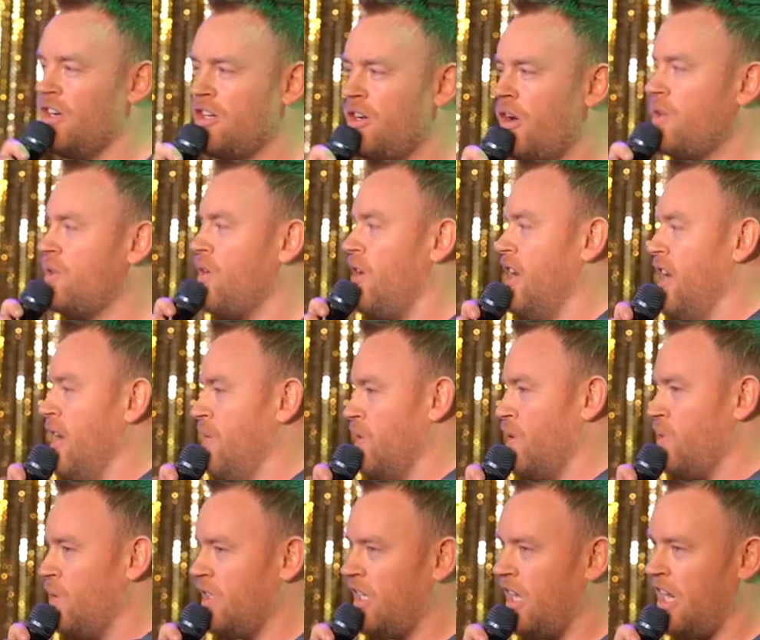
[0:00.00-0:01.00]
I know that I am,
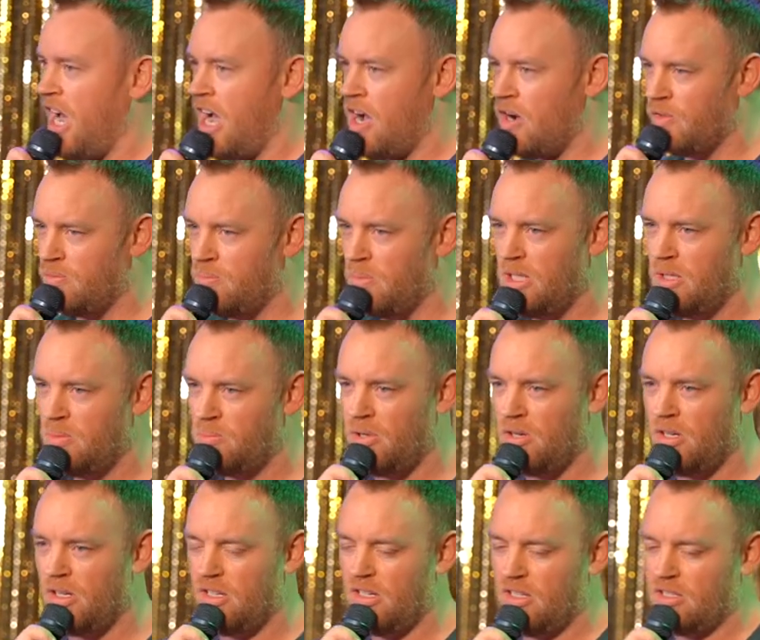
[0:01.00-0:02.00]
and I want to get it out of me,
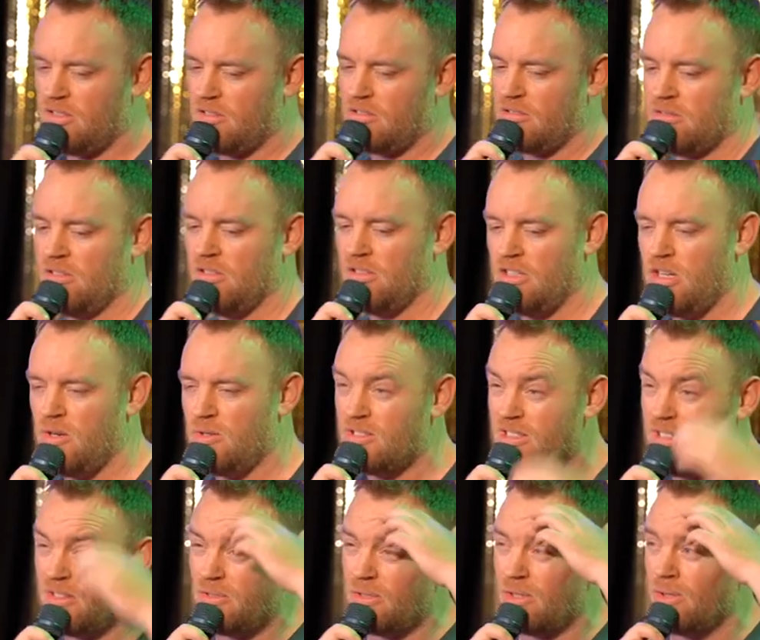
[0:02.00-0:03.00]
but it's, I don't know, it's
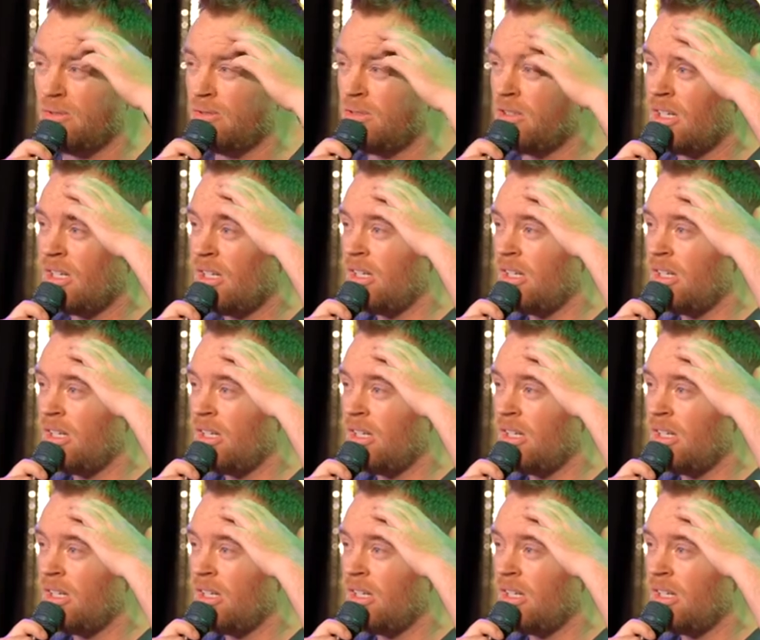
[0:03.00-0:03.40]
difficult.